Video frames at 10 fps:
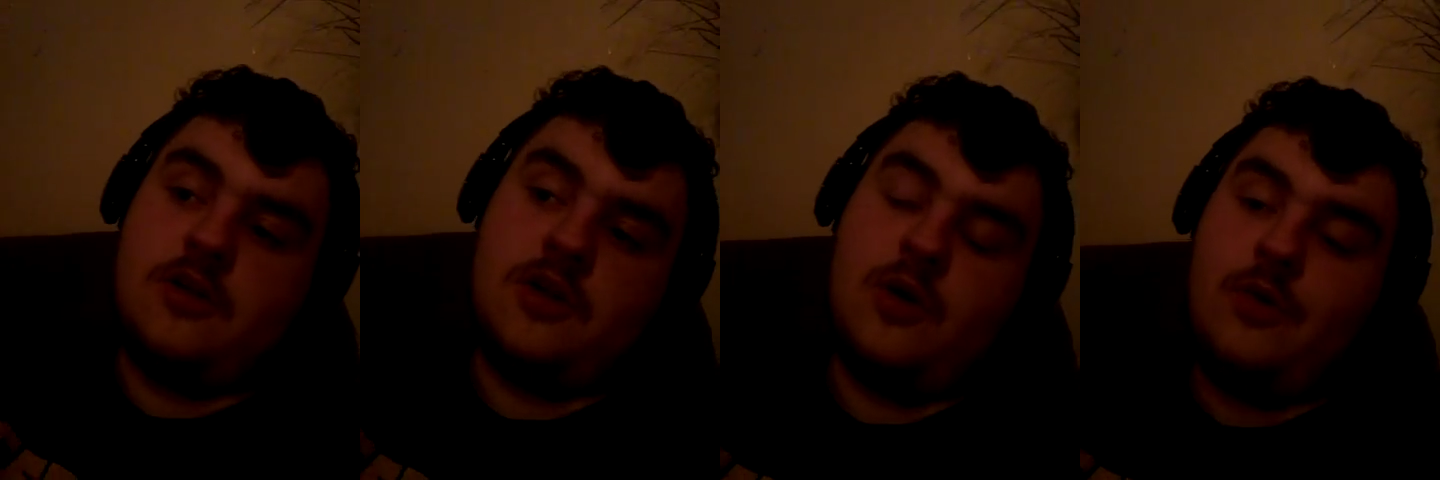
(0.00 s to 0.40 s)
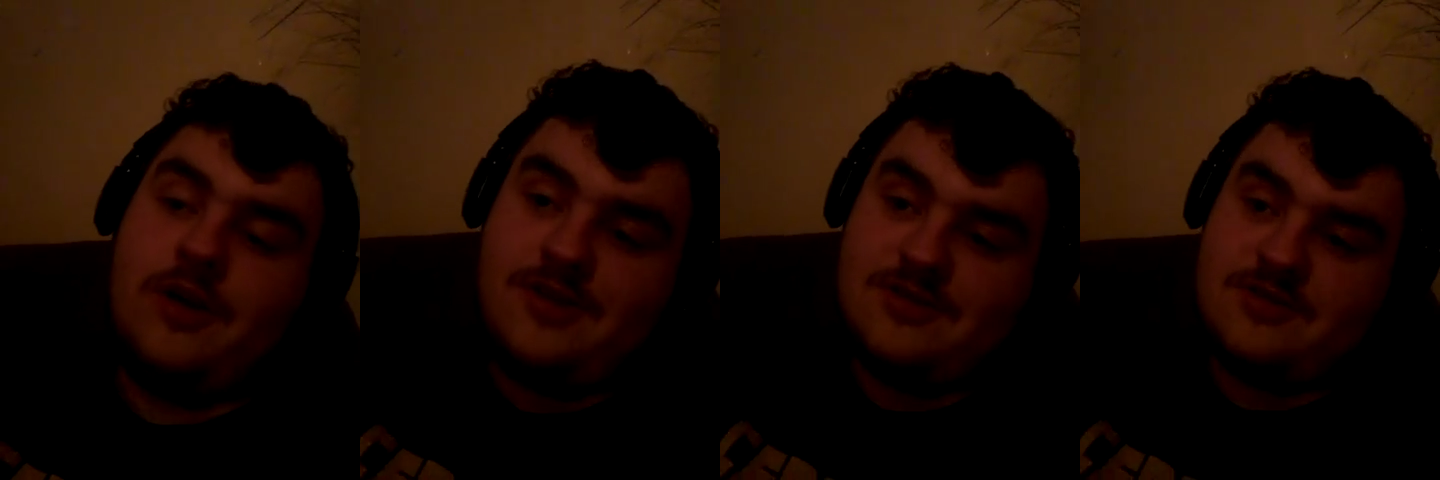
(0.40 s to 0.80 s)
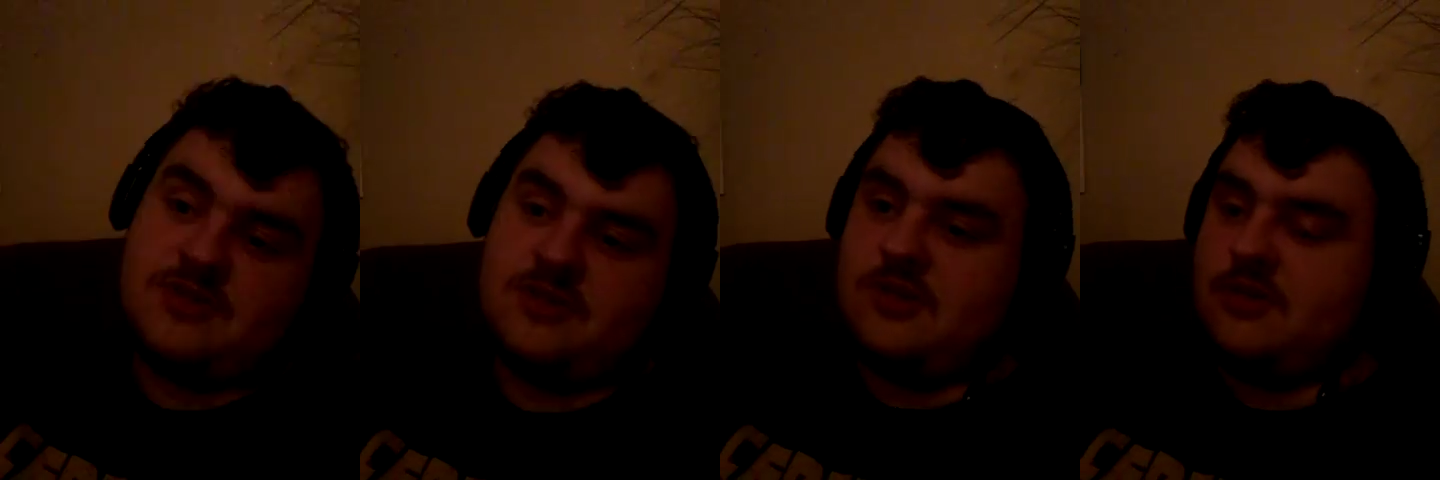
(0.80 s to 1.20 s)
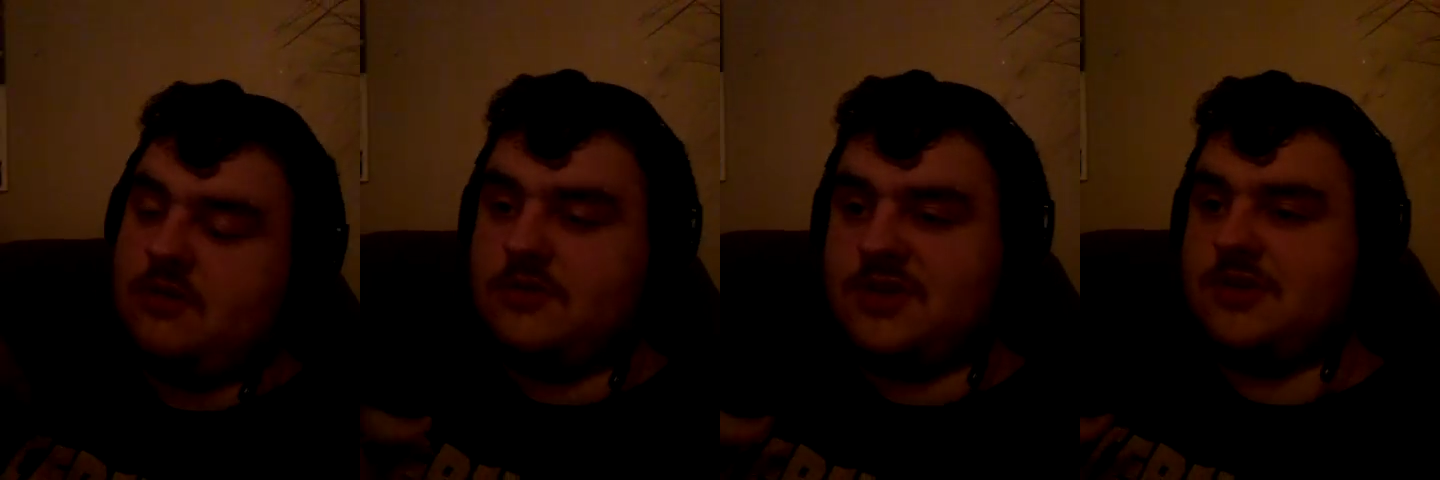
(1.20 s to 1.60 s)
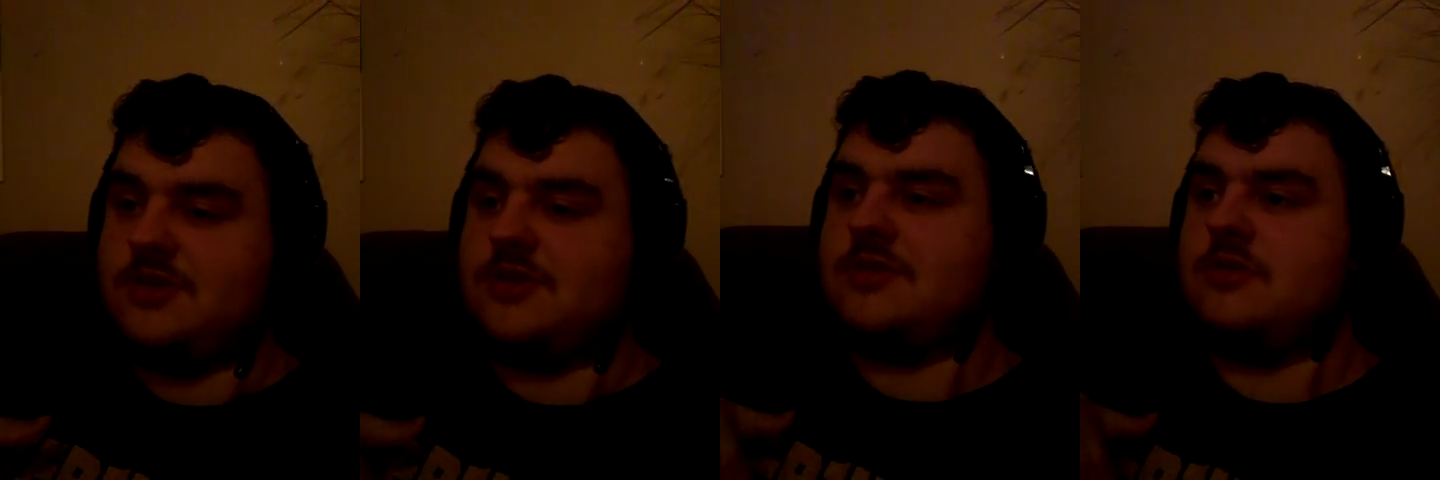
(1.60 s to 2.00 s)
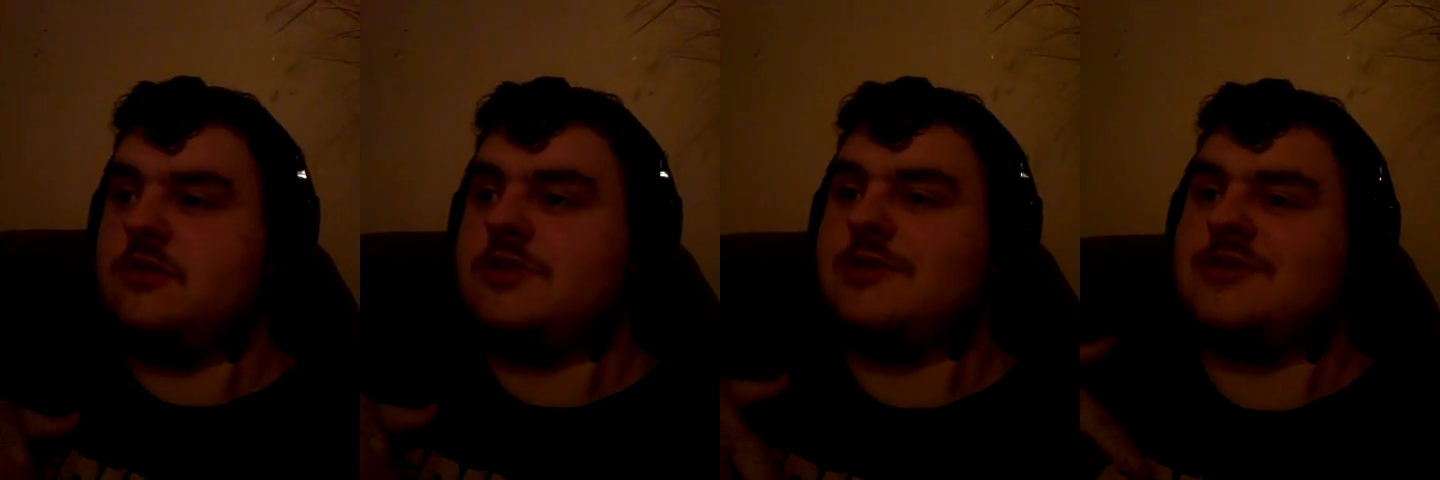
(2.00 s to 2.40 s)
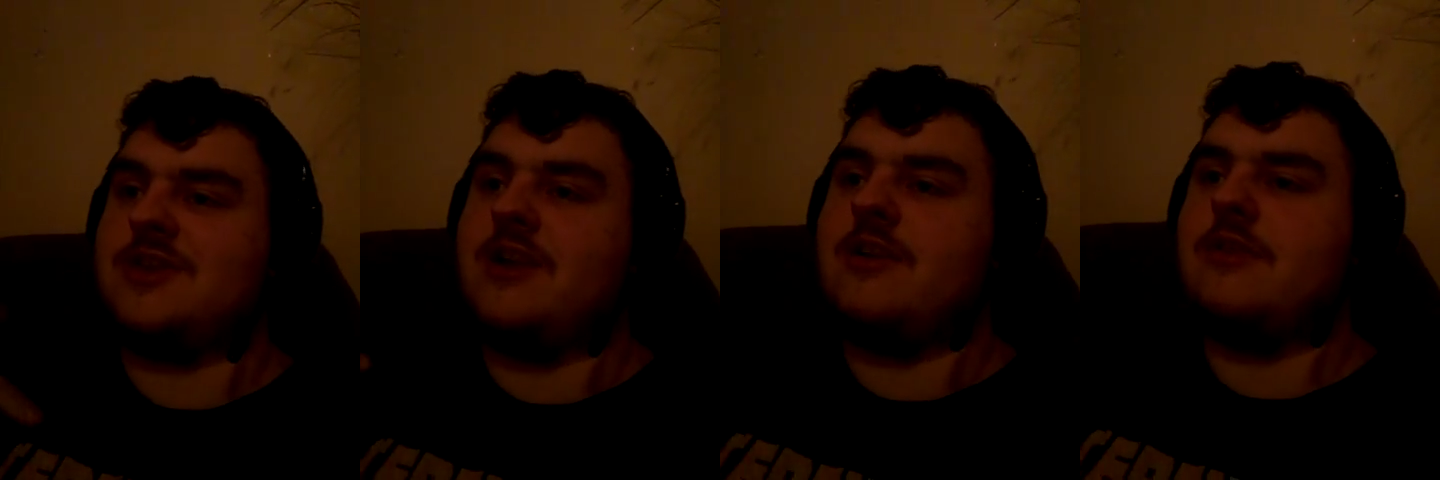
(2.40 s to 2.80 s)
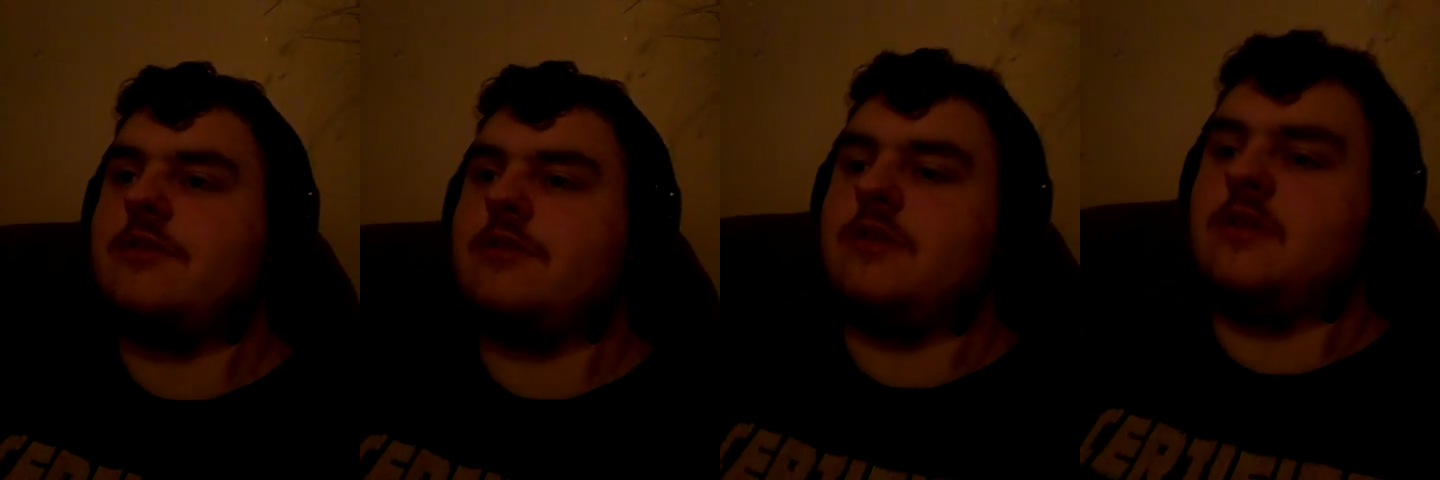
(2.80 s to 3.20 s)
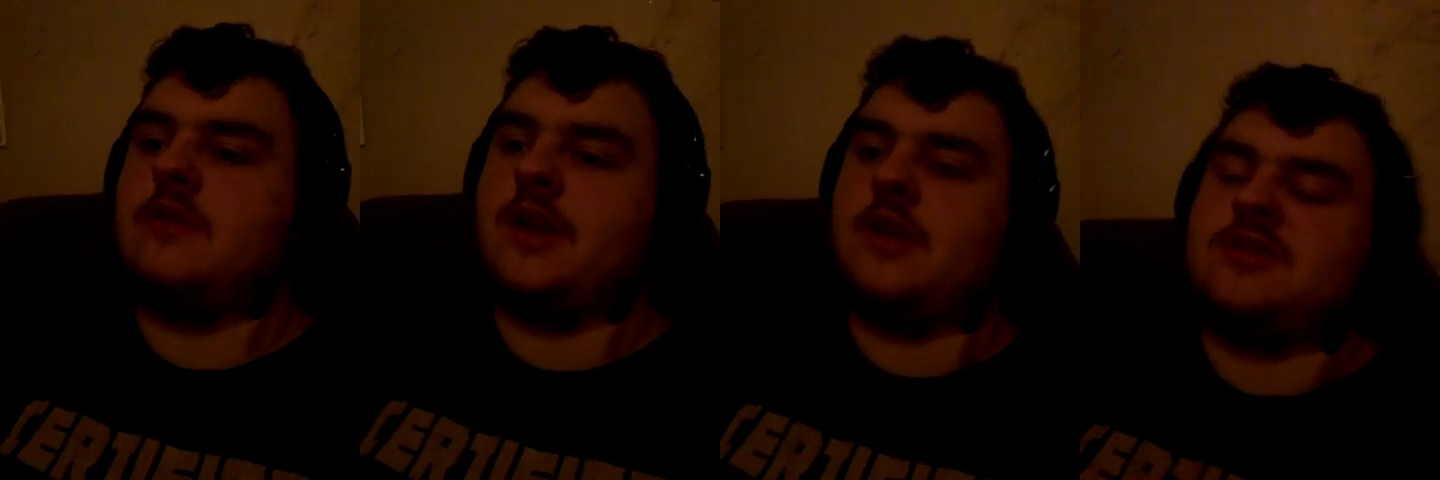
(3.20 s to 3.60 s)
You know what? Since you're too scared, like,